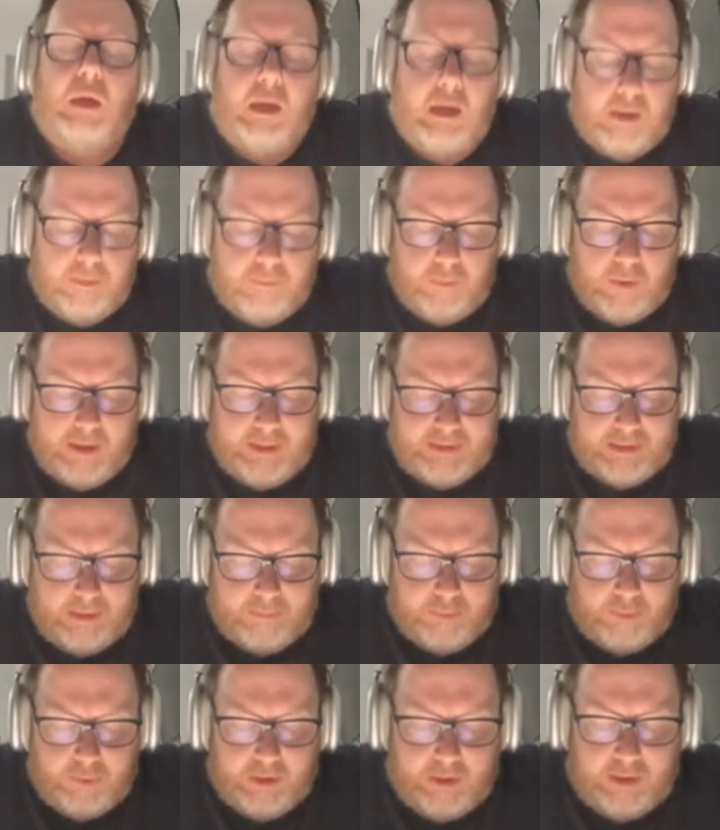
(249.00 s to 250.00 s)
my
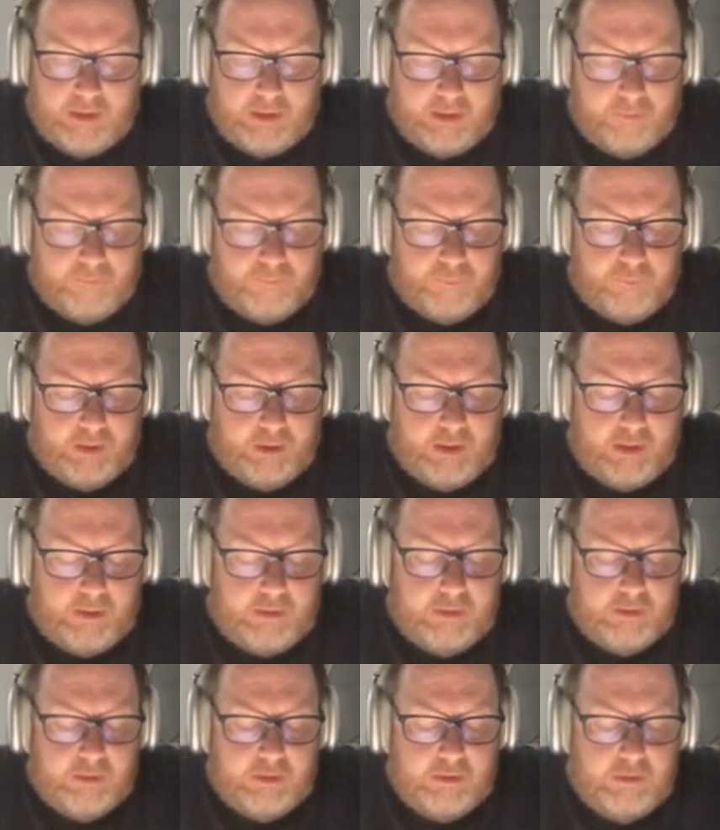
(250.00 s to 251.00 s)
example here
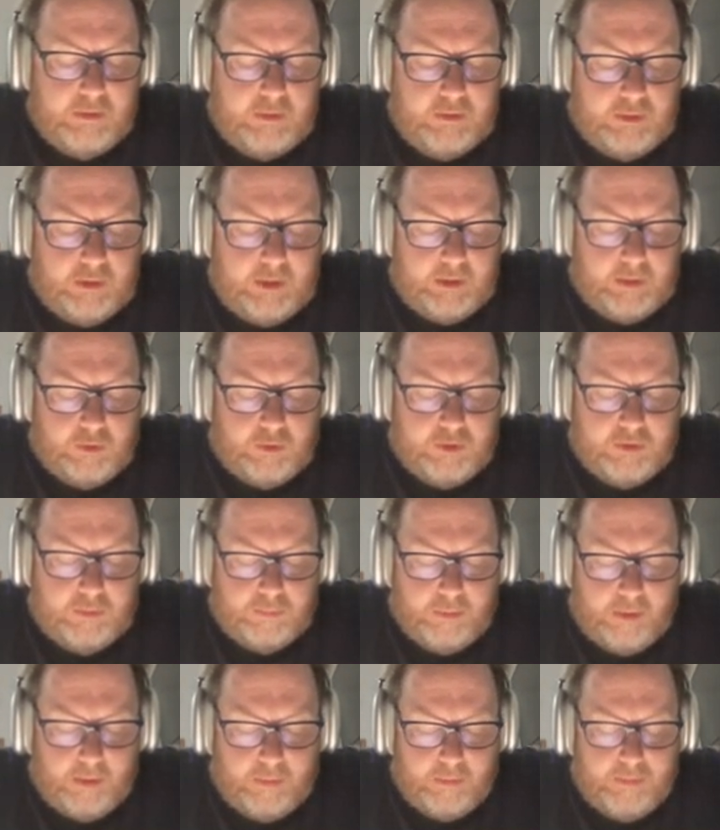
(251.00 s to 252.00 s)
is like, what's the
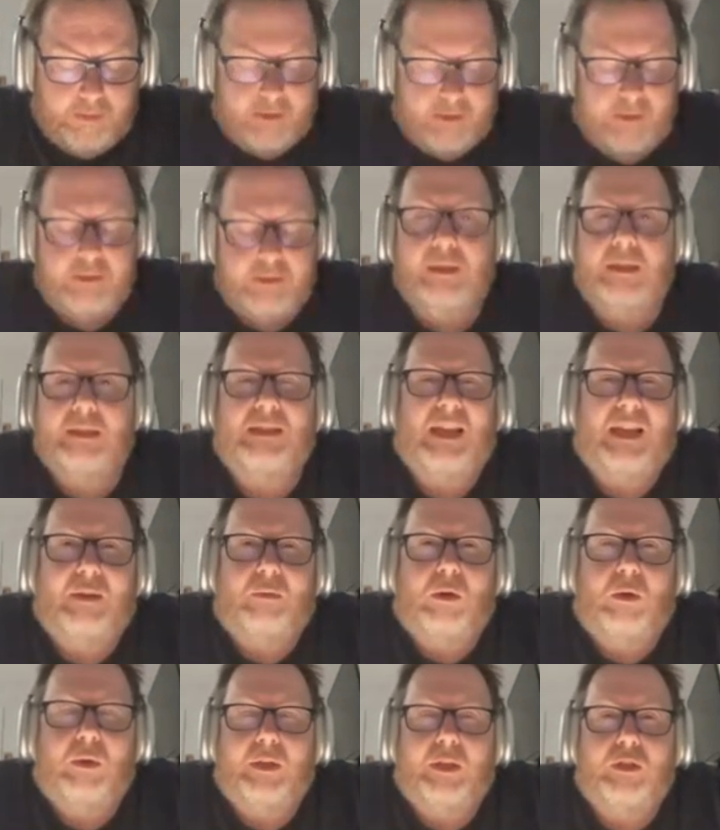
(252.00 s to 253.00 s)
probability? Let's say
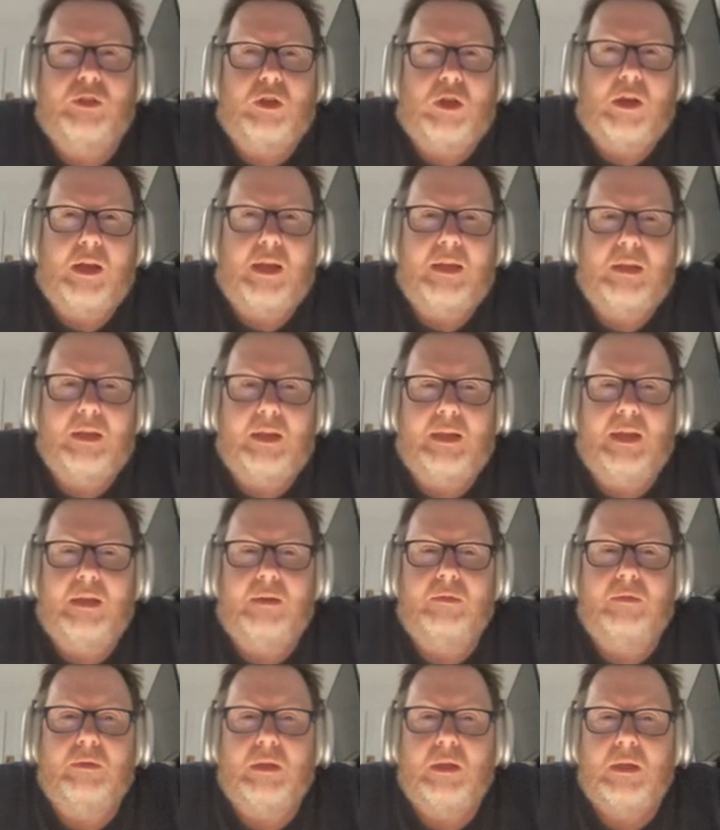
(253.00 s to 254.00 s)
rolling a die
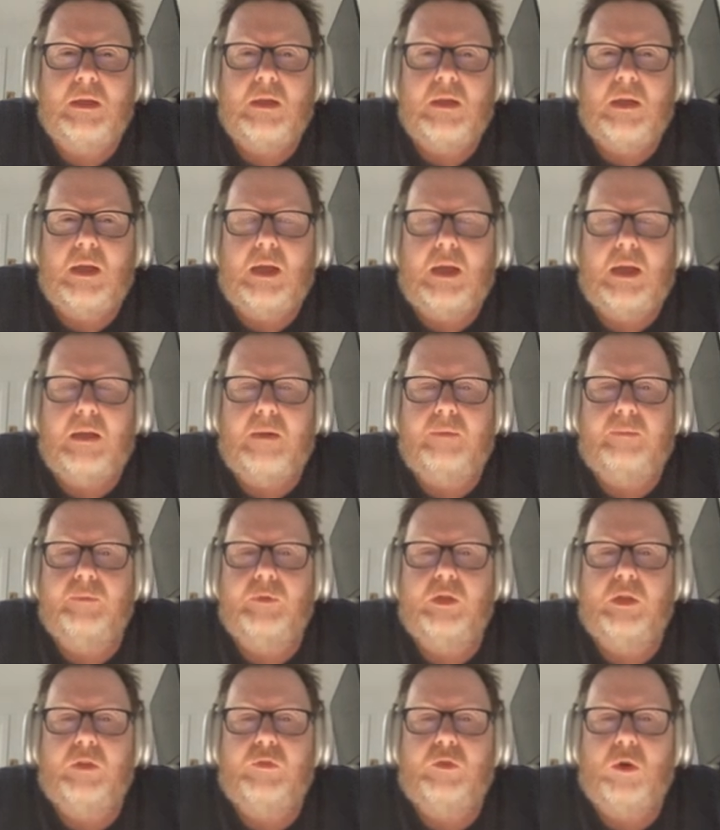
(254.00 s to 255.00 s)
again.
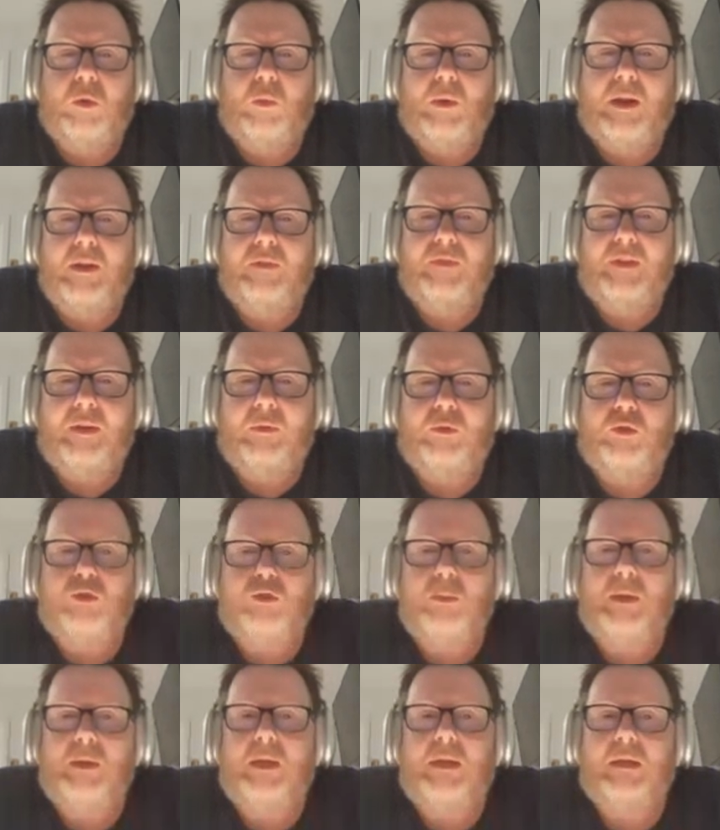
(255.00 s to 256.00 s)
You've got one event which
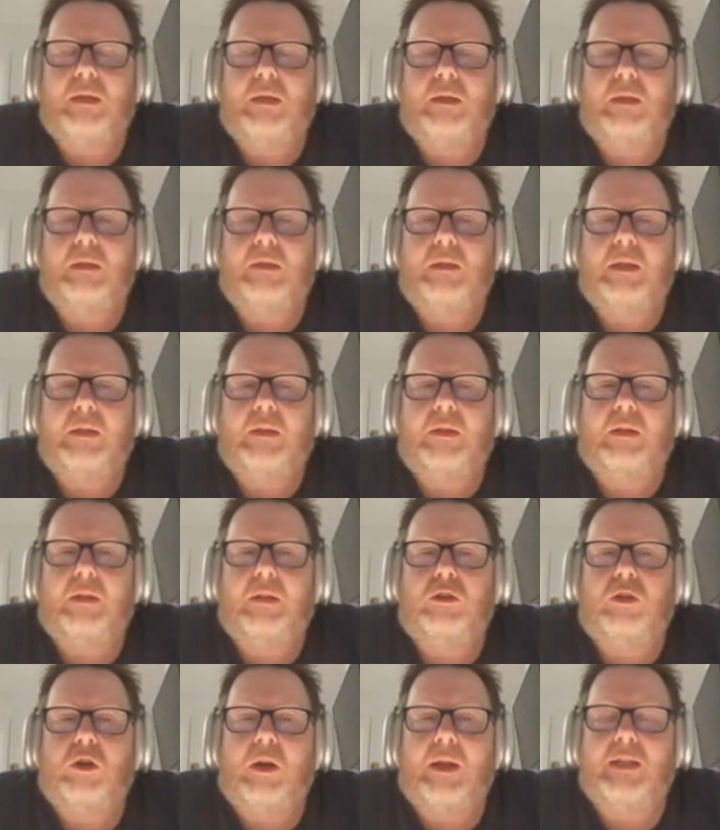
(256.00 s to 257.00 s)
would be that
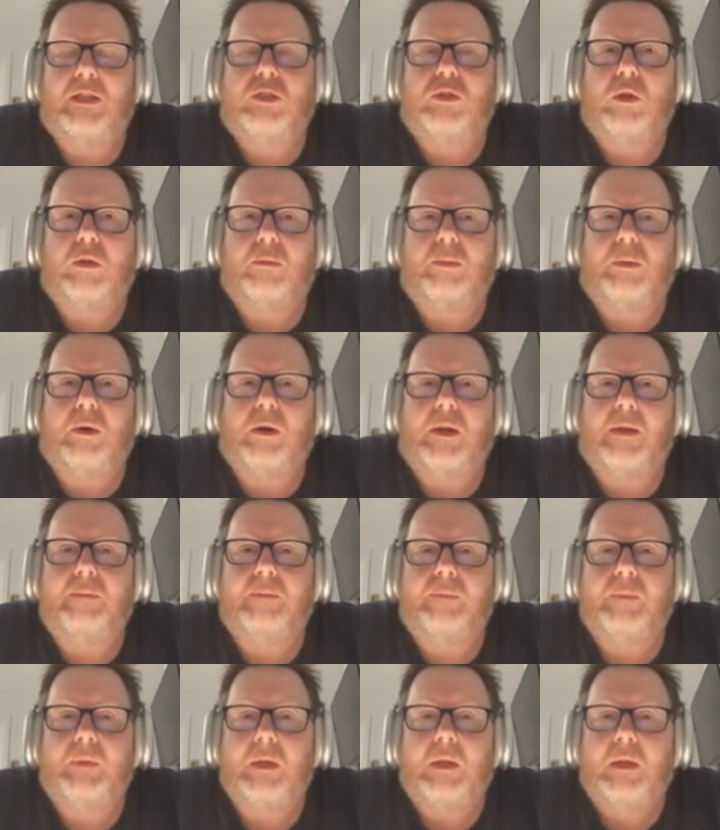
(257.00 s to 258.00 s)
the die is not
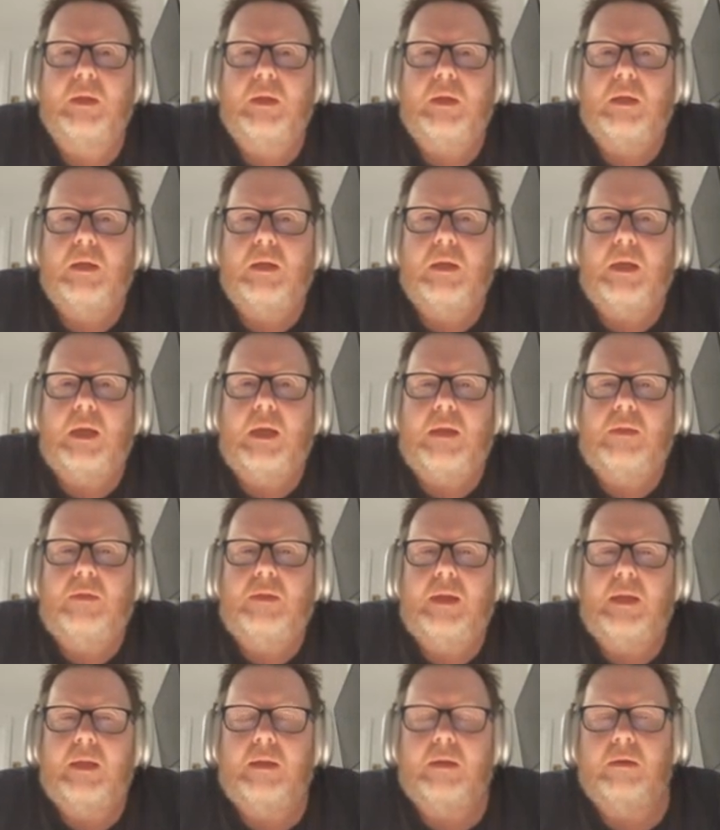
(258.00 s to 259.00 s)
prime, and
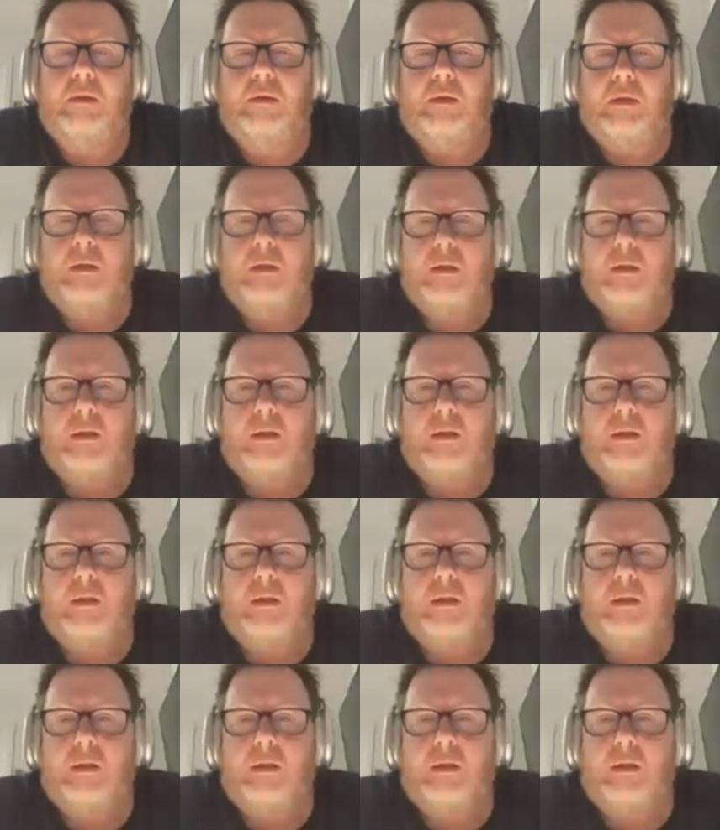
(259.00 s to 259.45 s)
then